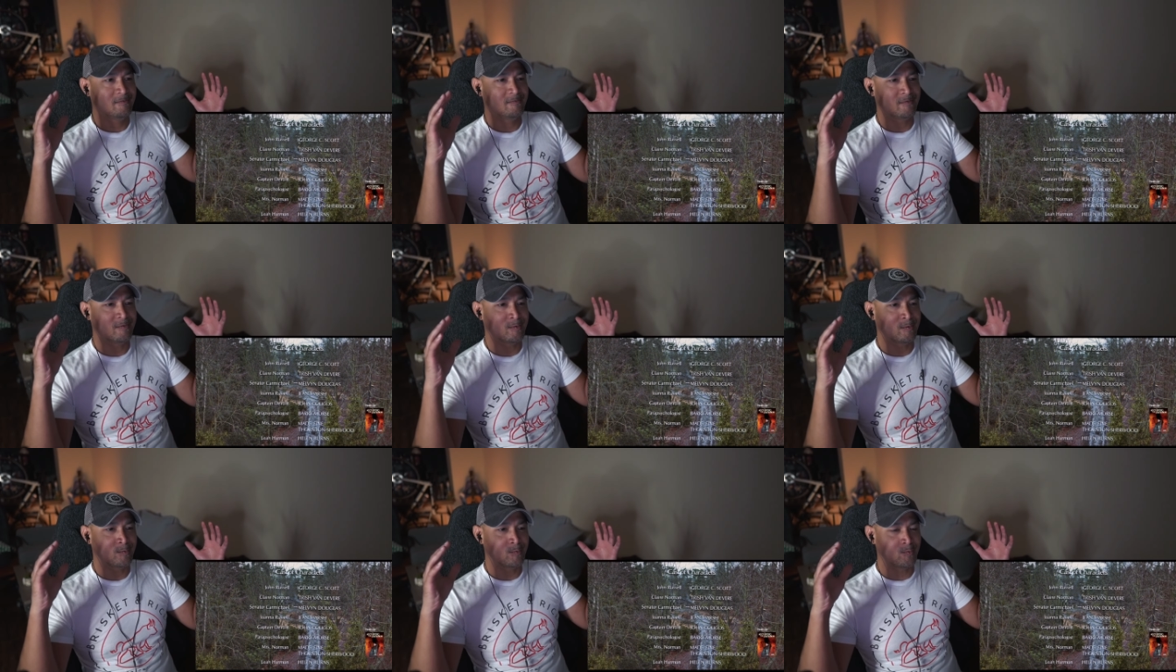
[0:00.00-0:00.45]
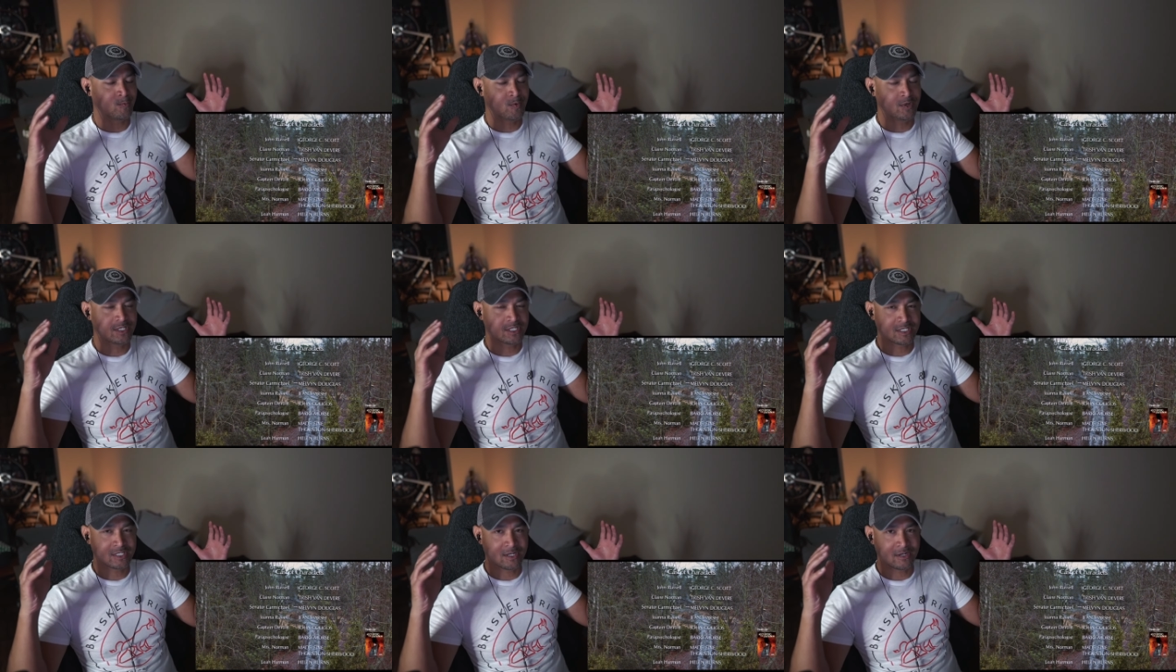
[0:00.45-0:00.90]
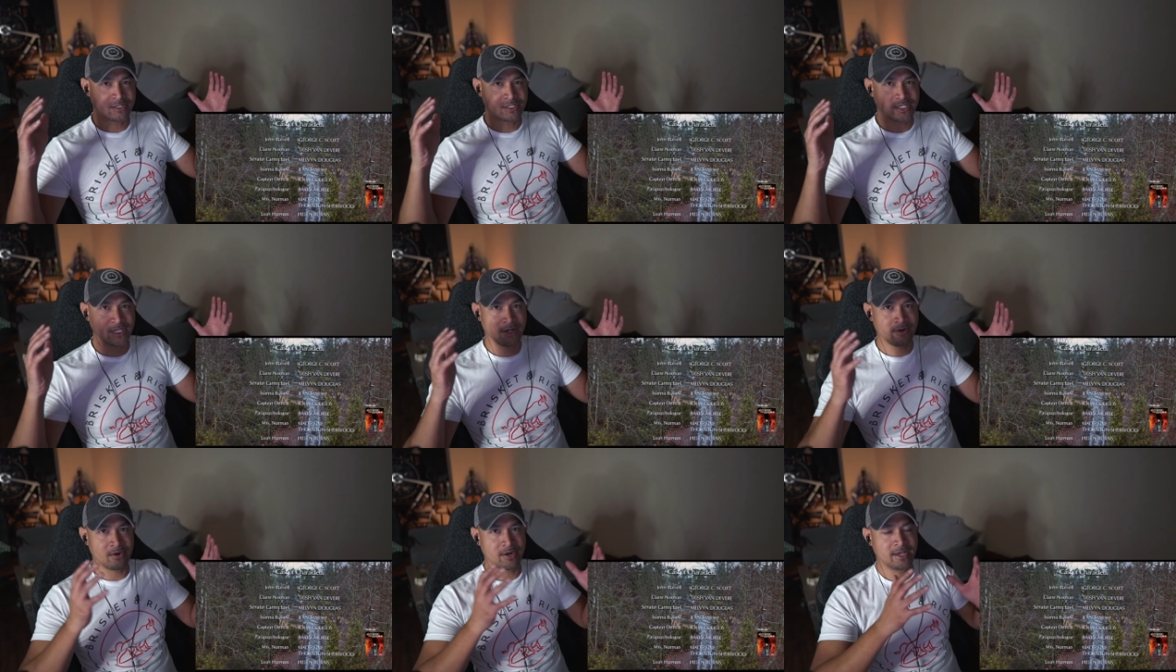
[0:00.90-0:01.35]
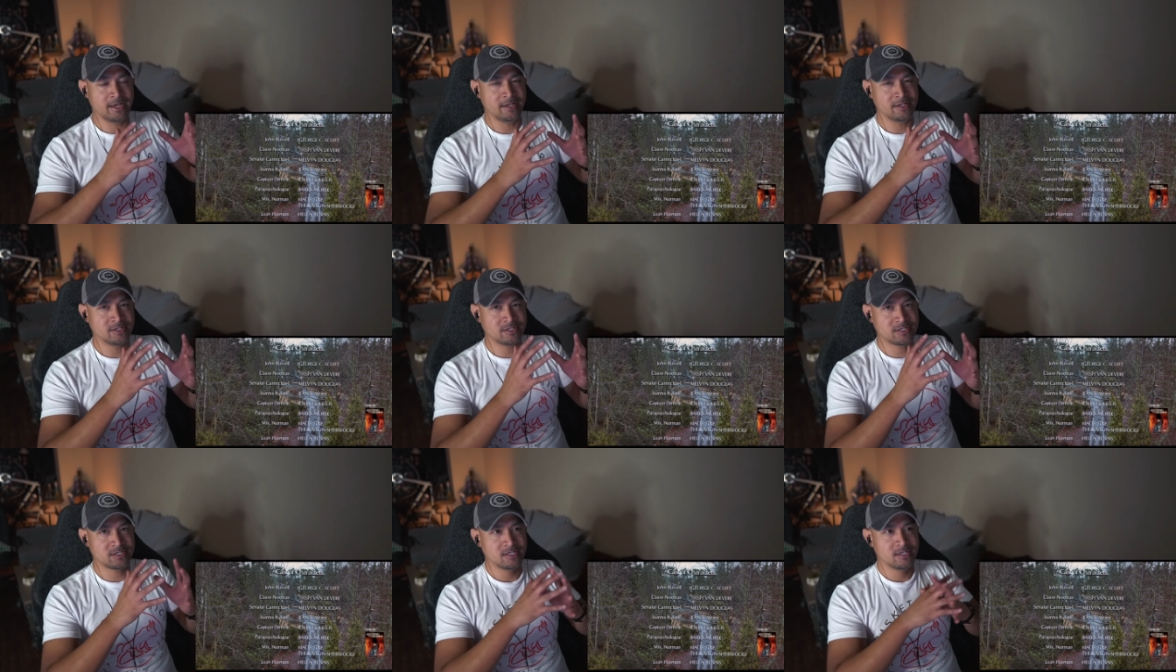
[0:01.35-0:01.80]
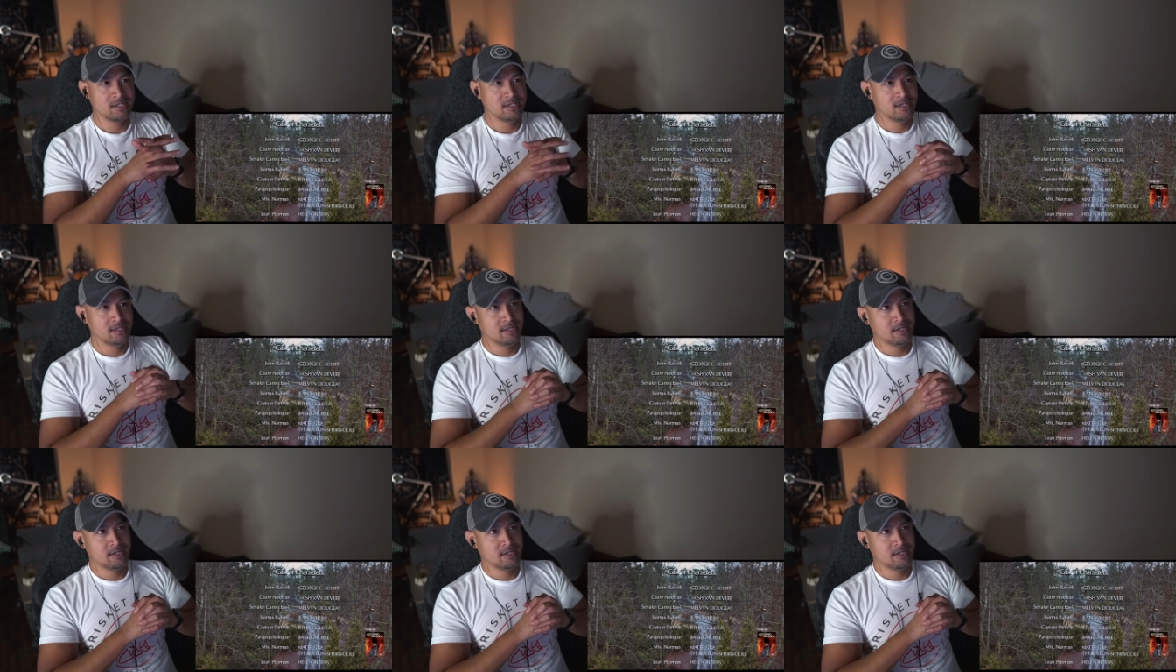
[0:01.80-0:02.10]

for what starts out as,